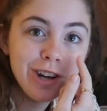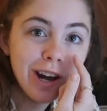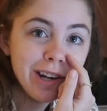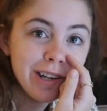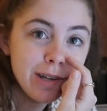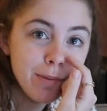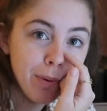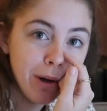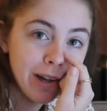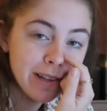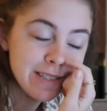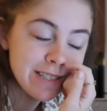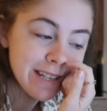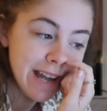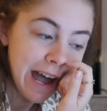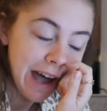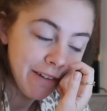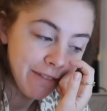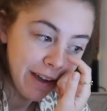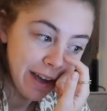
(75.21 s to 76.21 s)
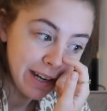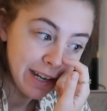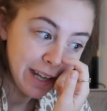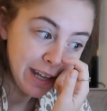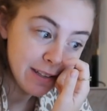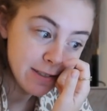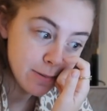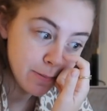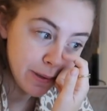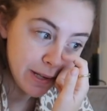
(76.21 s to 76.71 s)
chai tea pods to have at
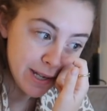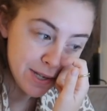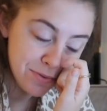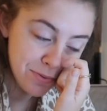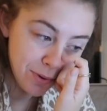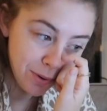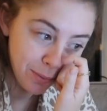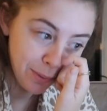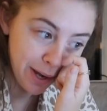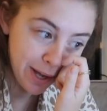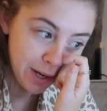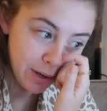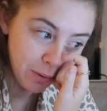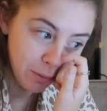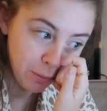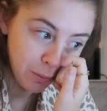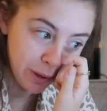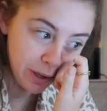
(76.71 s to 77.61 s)
his place for when